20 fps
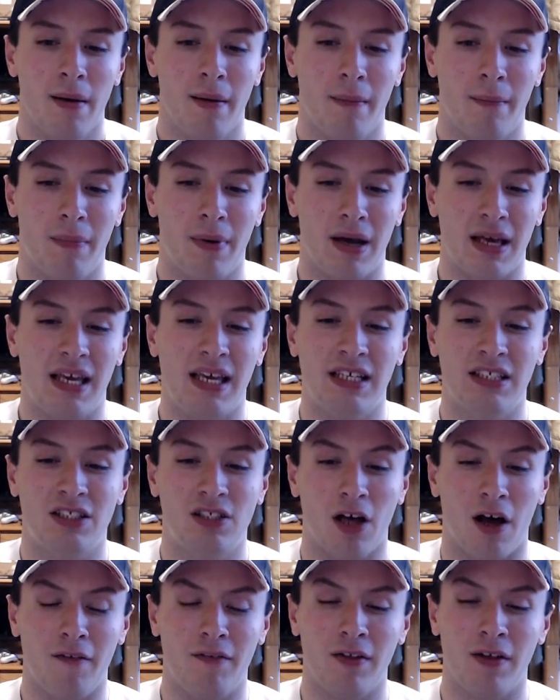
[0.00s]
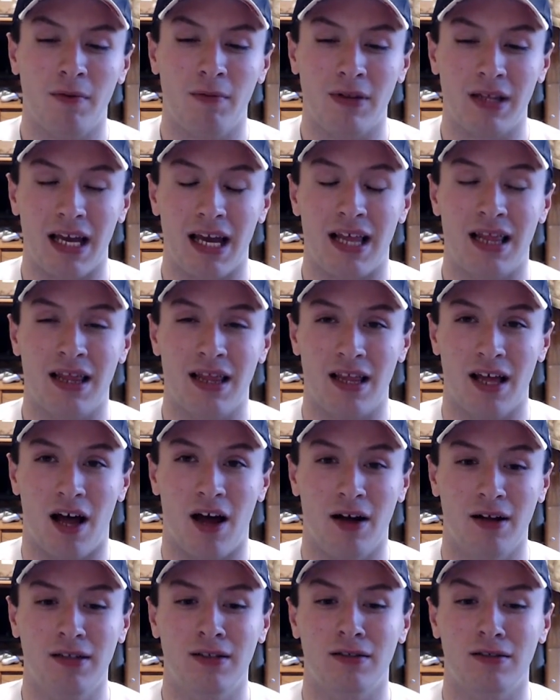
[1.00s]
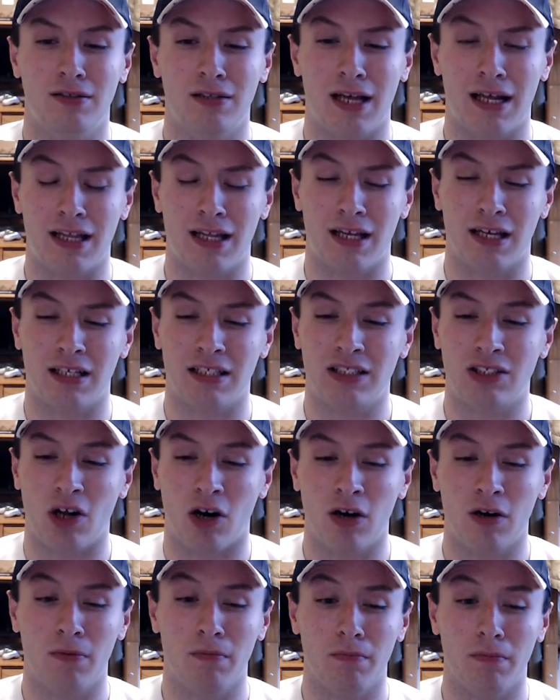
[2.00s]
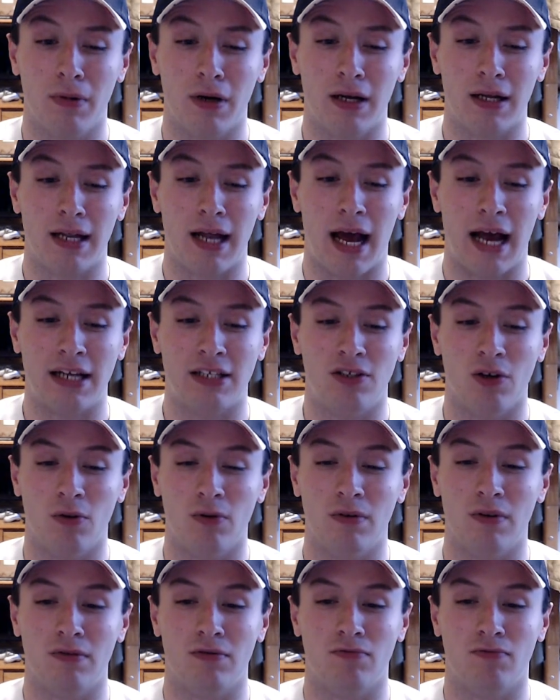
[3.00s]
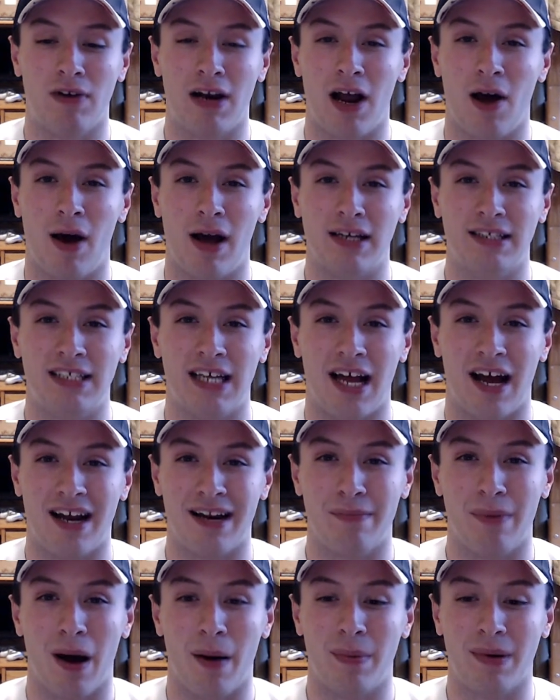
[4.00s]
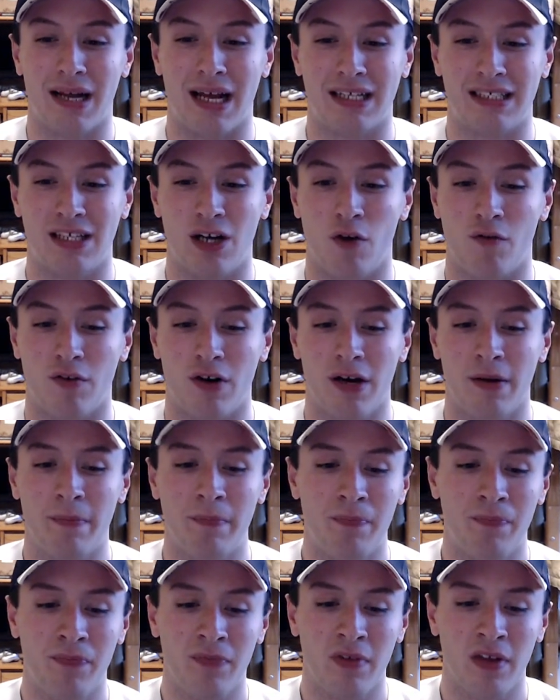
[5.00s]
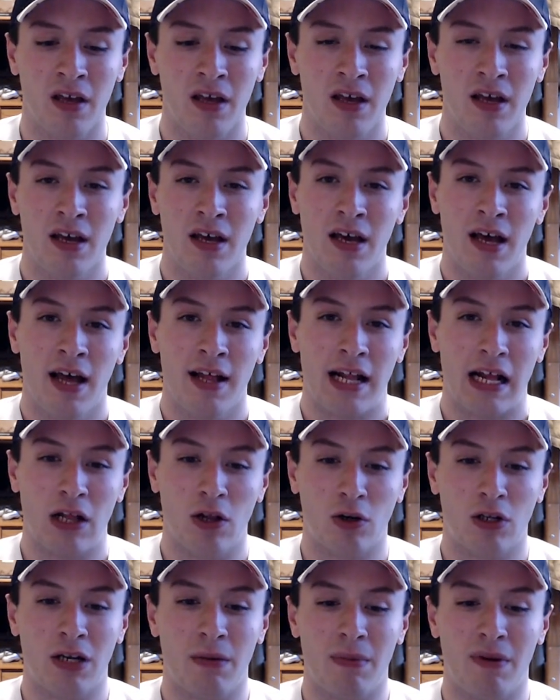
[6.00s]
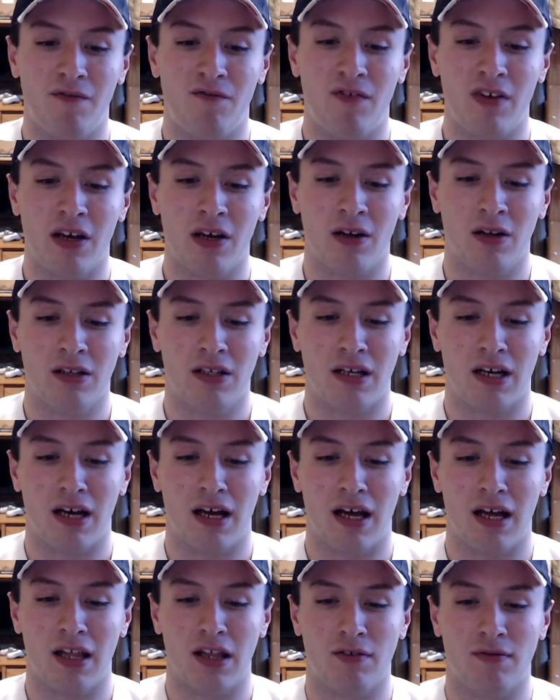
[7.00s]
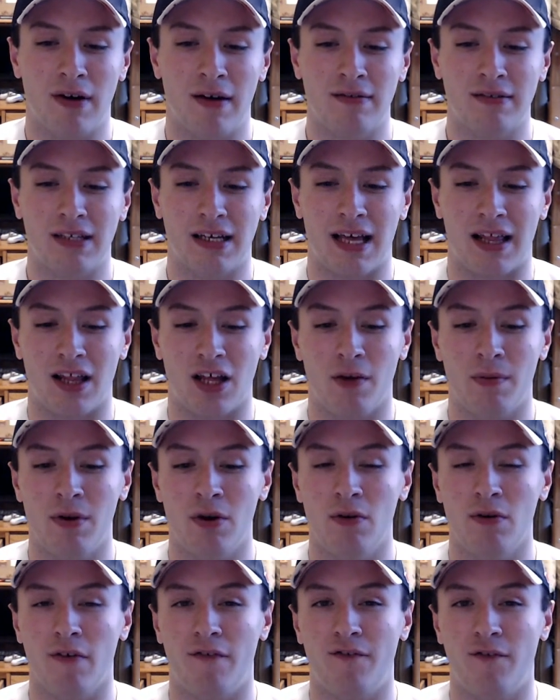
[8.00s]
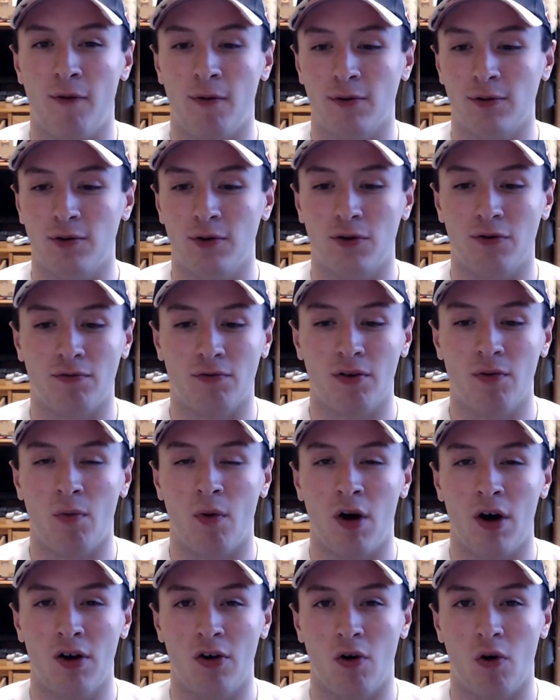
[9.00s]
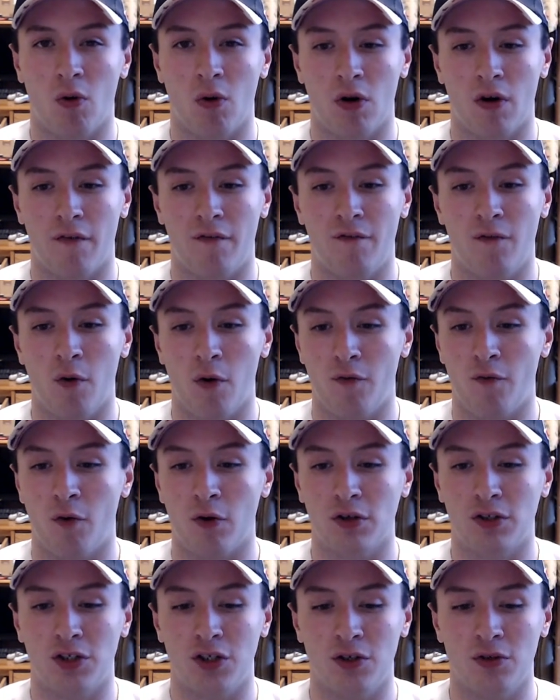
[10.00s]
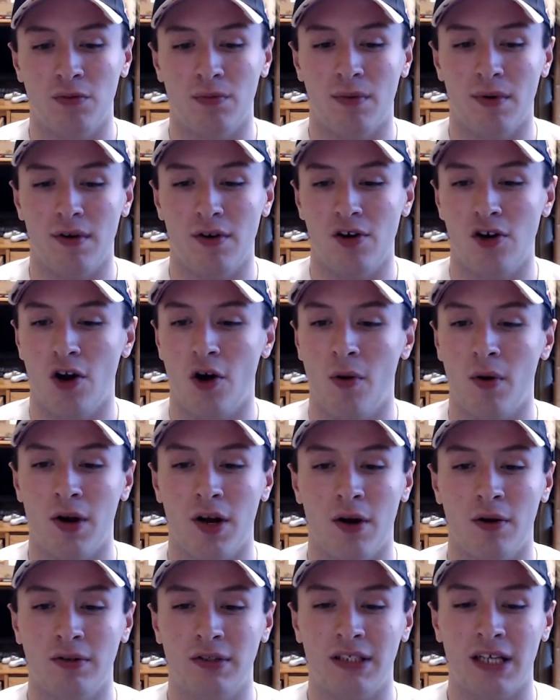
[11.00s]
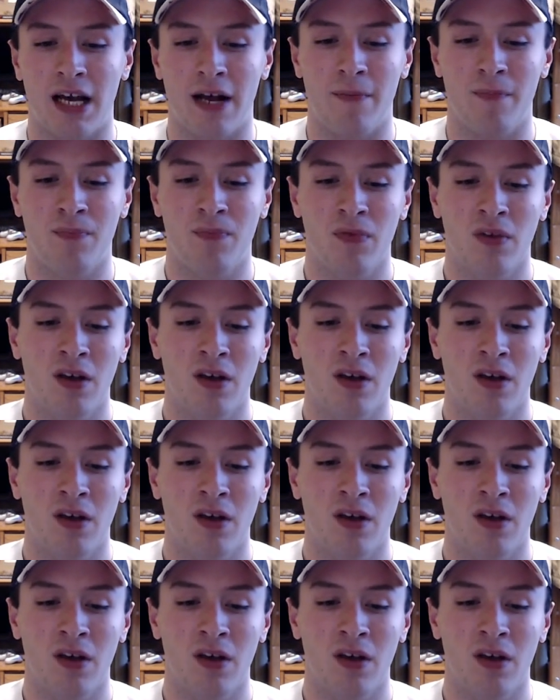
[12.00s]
But he's definitely within the hunt to the start, but I don't. Right now, I say Anibaba gets it over him. And looking at midfield, the Revs, again, they could be doing a 4-2-3-1 or a 4-4-2. No one knows yet.